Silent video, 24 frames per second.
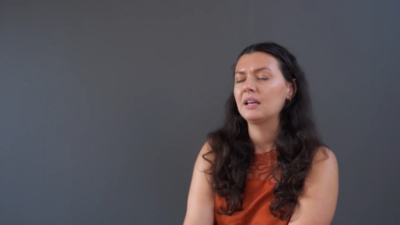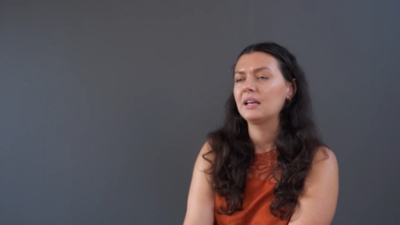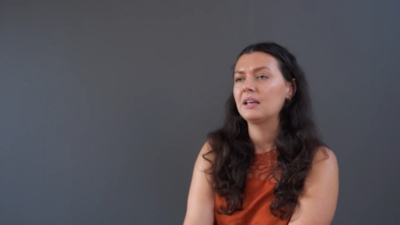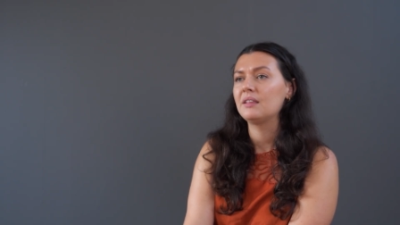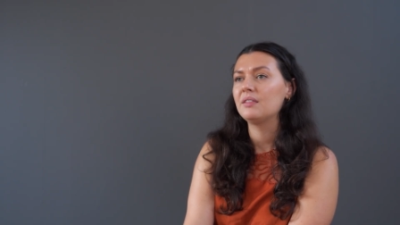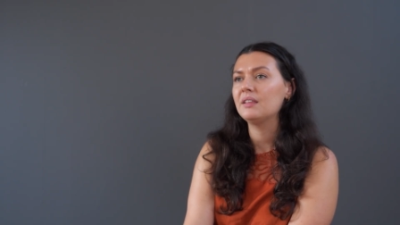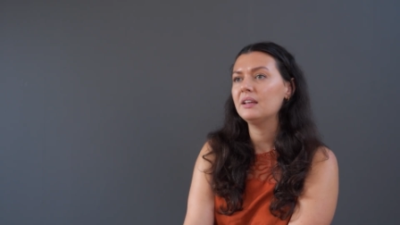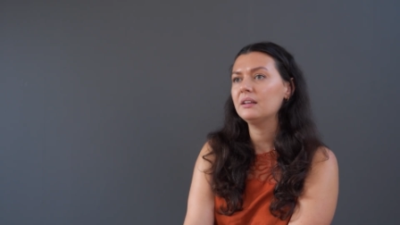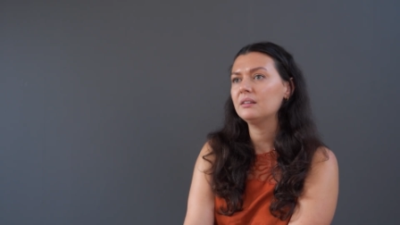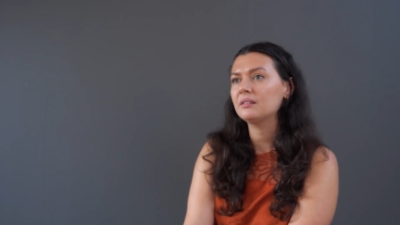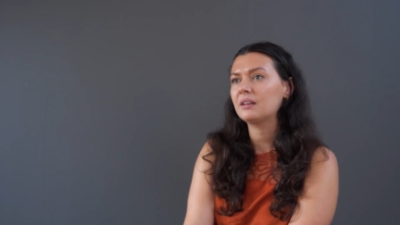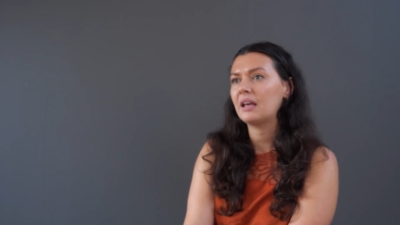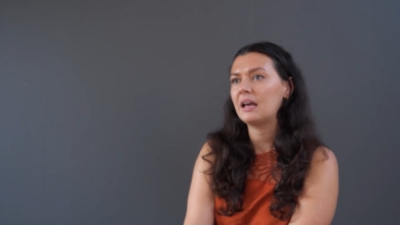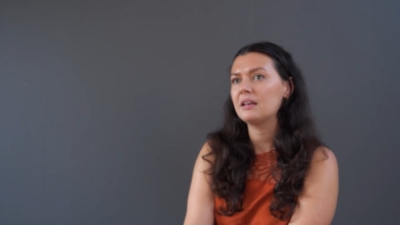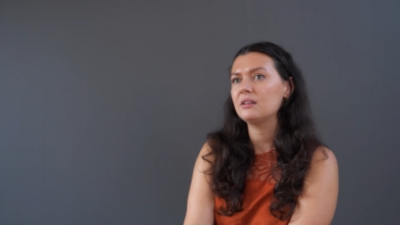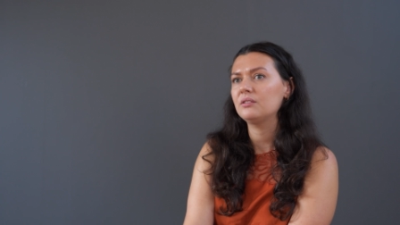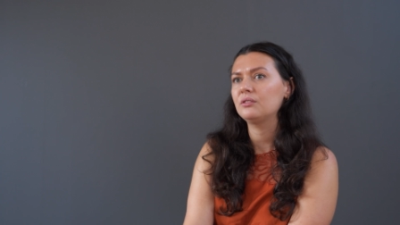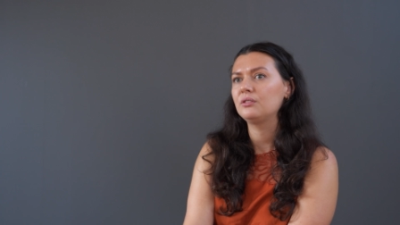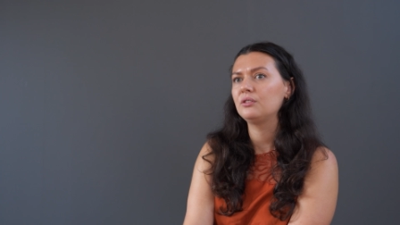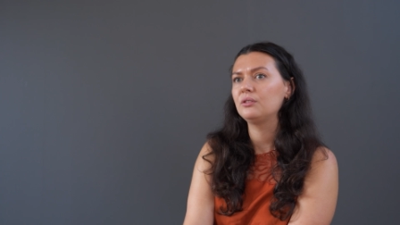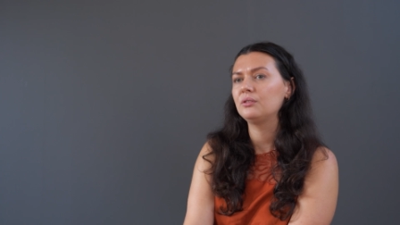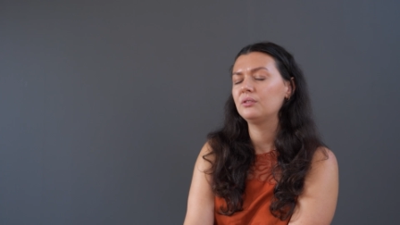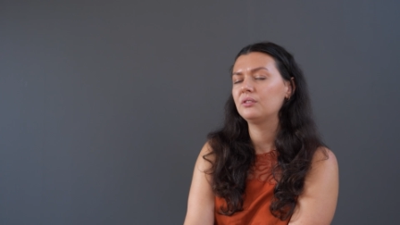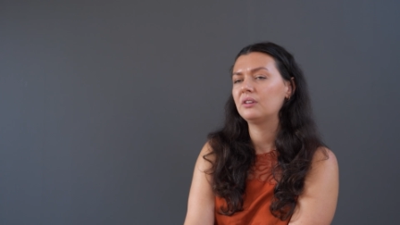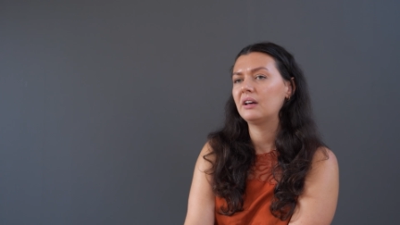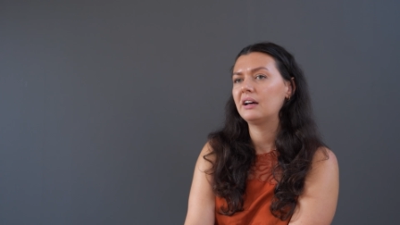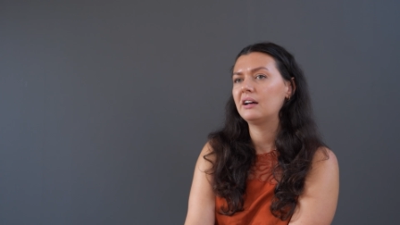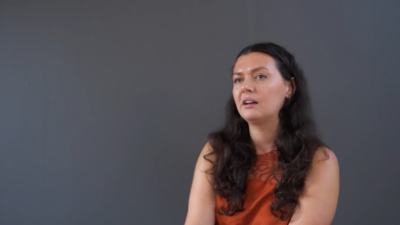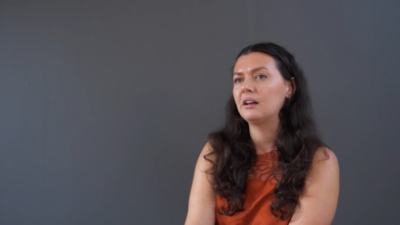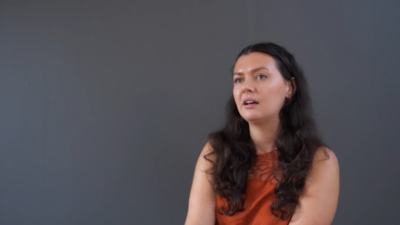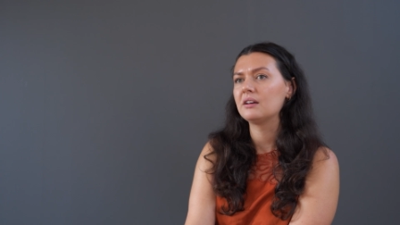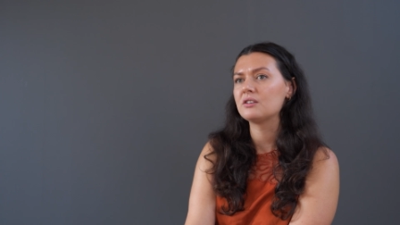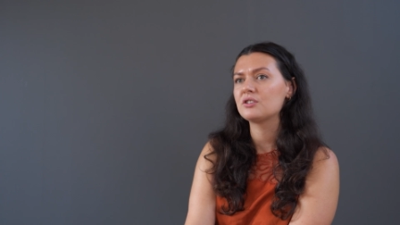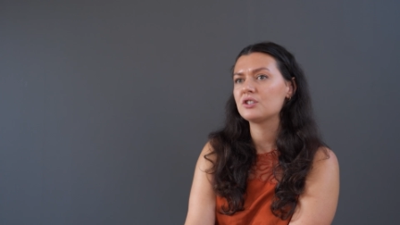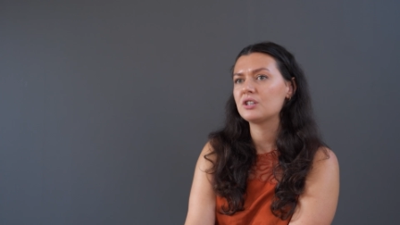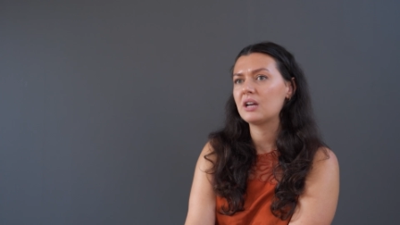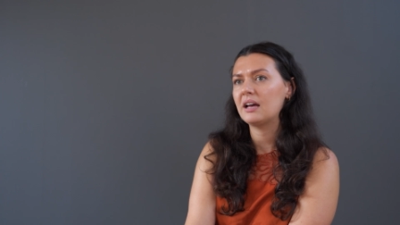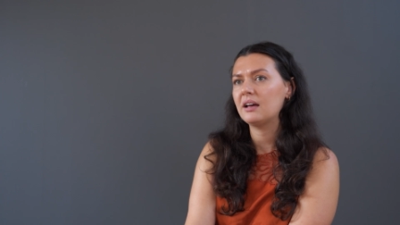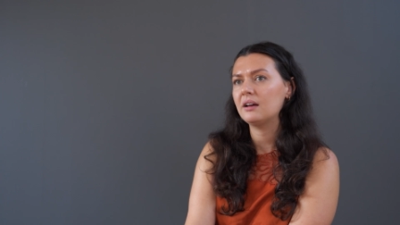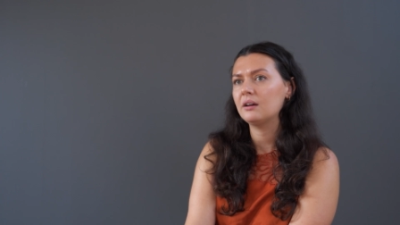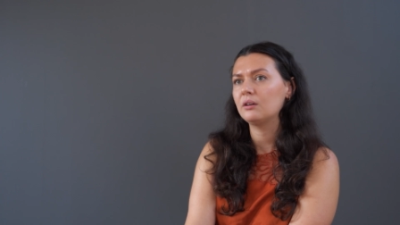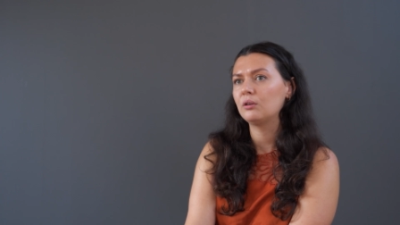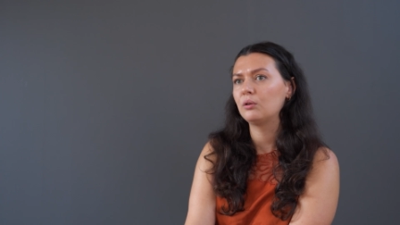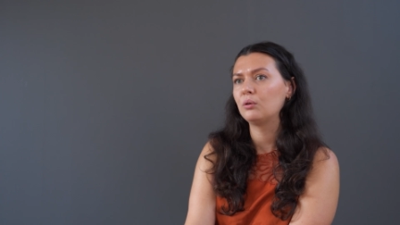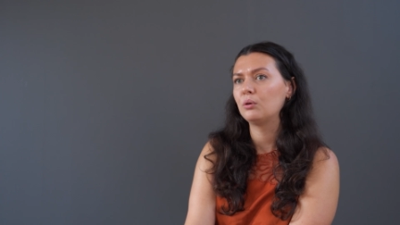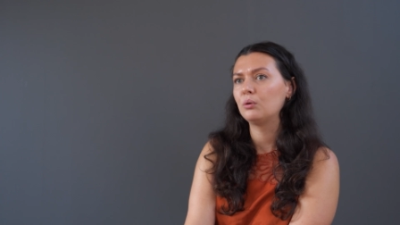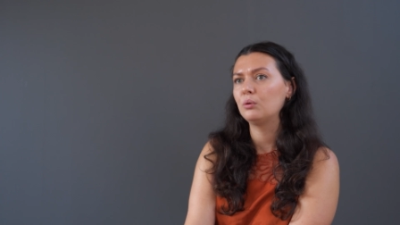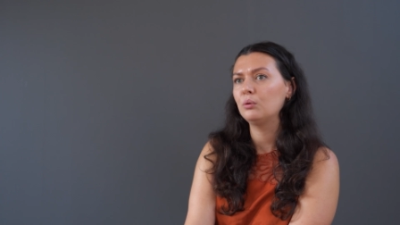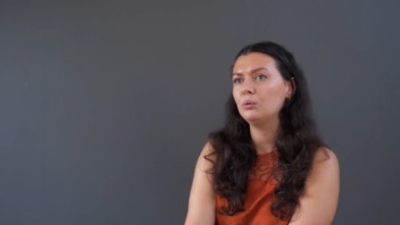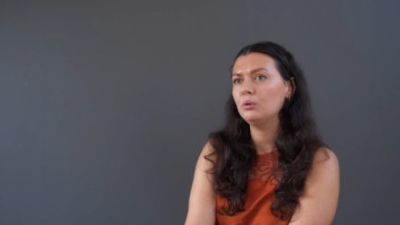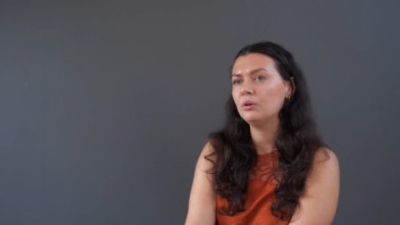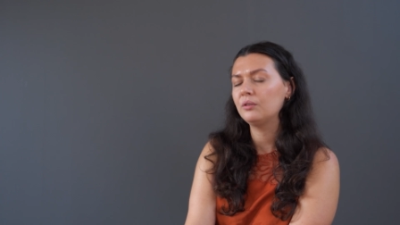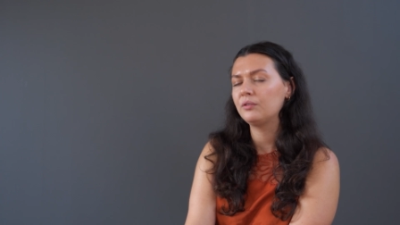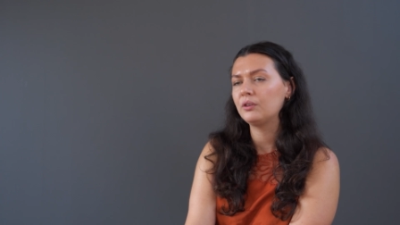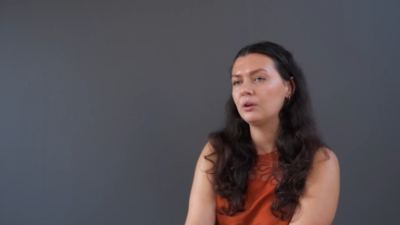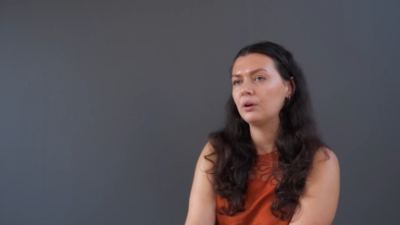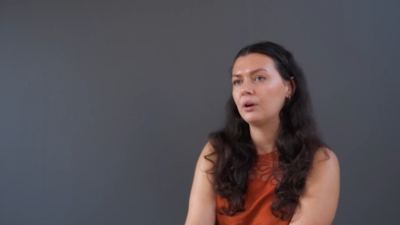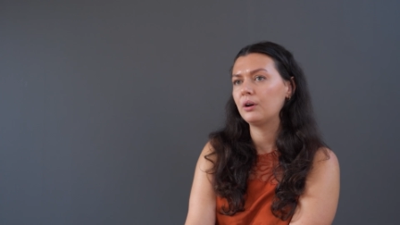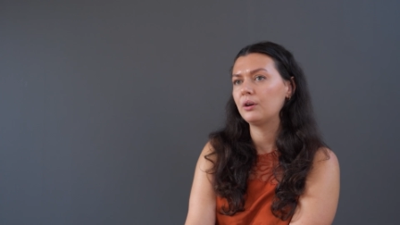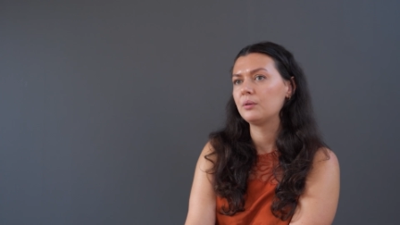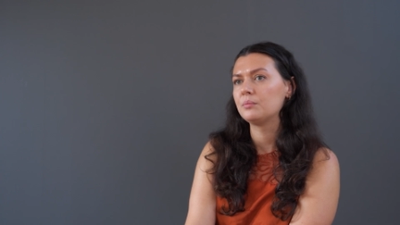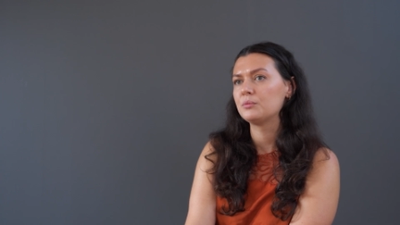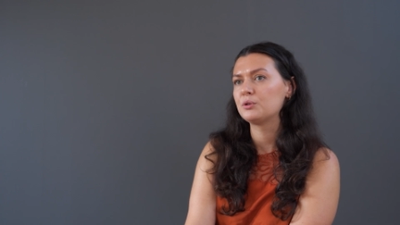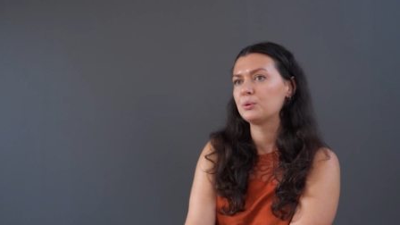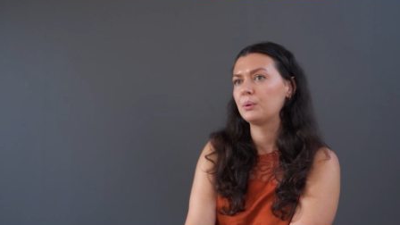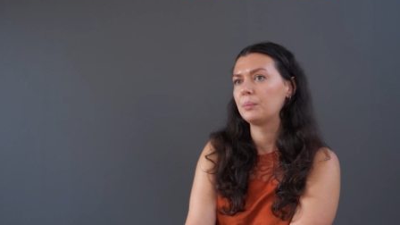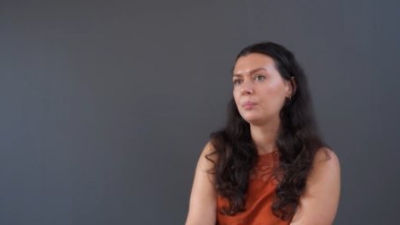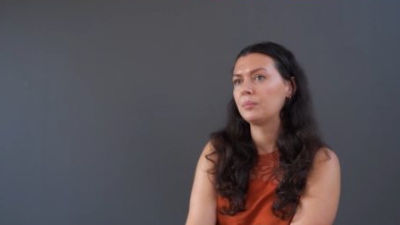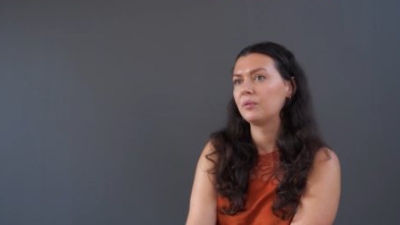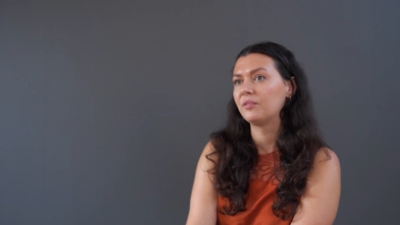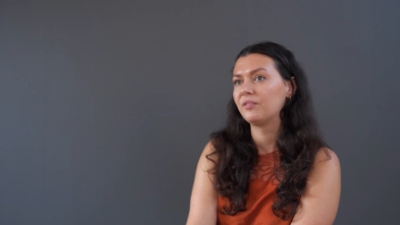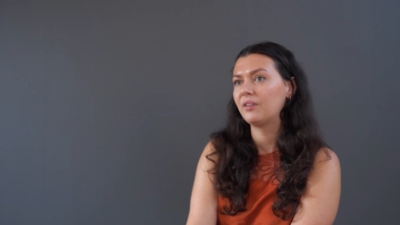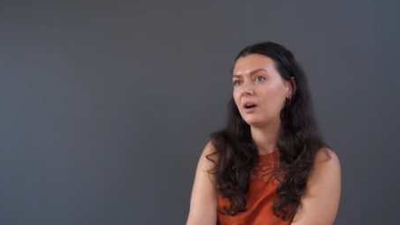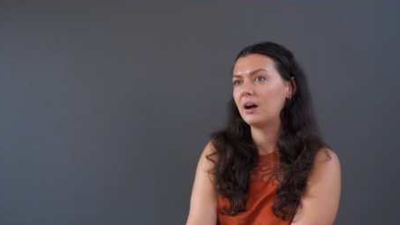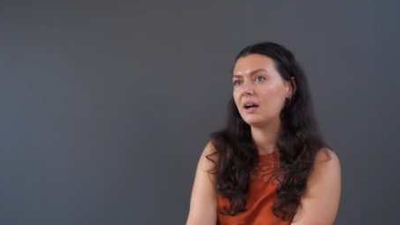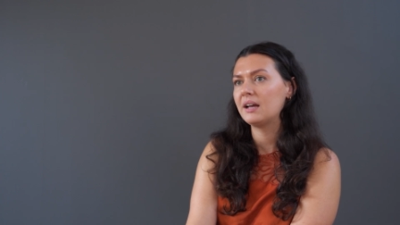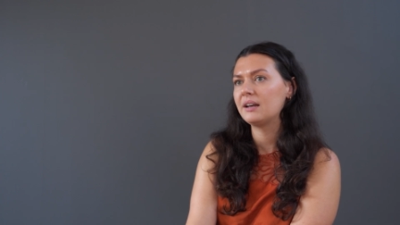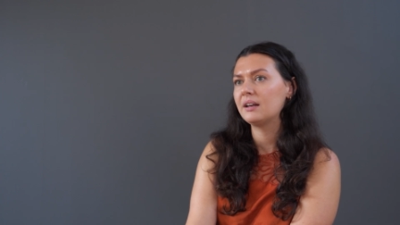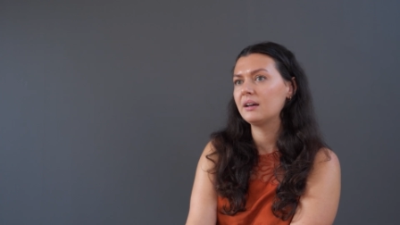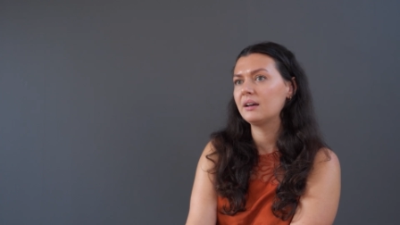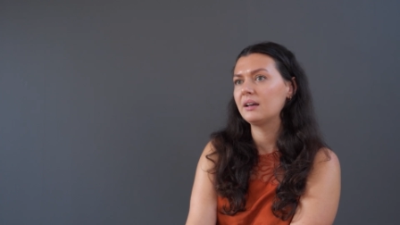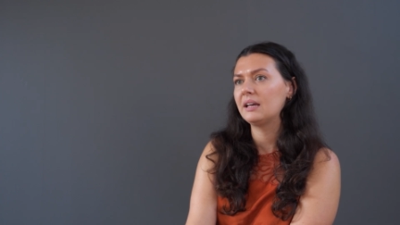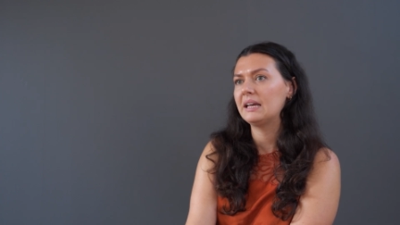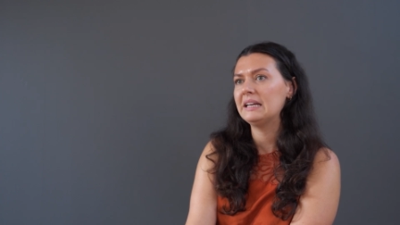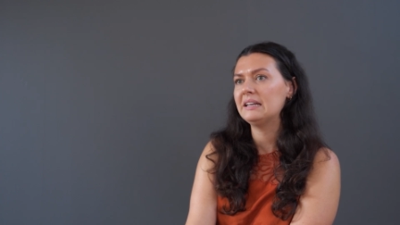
In this case, you sell a share or all of your home to a provider